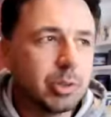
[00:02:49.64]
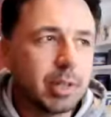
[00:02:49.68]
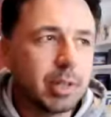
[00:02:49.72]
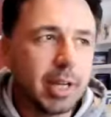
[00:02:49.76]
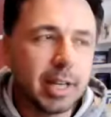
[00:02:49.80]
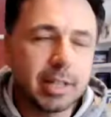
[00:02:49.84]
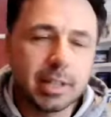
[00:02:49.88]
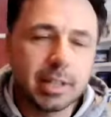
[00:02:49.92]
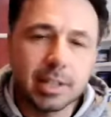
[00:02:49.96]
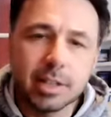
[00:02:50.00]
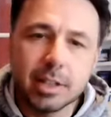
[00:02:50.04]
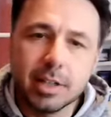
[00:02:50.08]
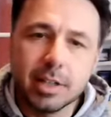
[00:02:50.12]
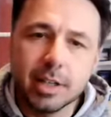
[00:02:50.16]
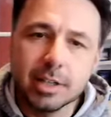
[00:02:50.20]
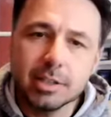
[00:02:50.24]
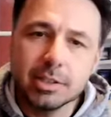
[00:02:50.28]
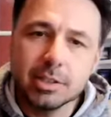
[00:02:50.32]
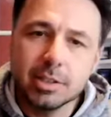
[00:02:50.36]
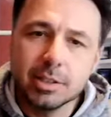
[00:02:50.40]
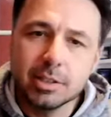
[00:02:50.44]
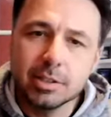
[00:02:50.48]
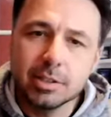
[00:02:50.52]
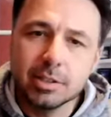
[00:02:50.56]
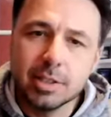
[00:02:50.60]
get
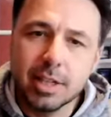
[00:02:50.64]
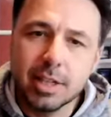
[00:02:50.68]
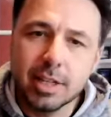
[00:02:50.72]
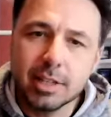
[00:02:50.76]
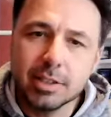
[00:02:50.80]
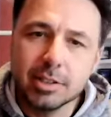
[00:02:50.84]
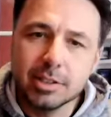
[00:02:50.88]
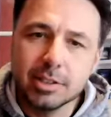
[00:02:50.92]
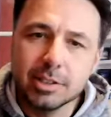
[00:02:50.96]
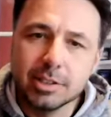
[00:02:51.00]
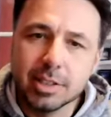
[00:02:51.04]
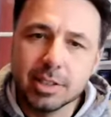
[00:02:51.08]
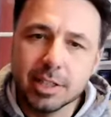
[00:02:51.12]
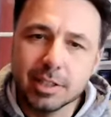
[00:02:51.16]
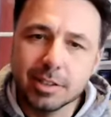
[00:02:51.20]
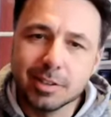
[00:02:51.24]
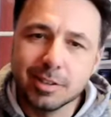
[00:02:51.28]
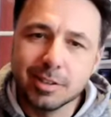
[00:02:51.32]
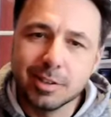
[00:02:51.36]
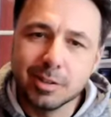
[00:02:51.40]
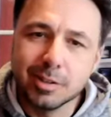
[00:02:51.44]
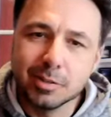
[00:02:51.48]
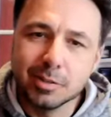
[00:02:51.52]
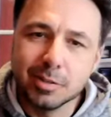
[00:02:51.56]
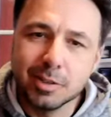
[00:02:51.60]
concussed in soccer? You said
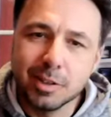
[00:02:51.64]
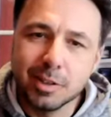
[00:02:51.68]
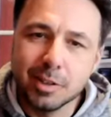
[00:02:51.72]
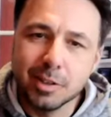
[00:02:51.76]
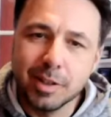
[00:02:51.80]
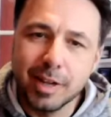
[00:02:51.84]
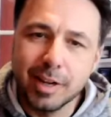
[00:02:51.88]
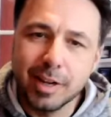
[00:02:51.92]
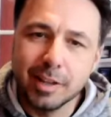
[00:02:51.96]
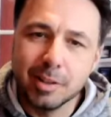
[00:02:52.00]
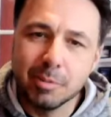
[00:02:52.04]
head of the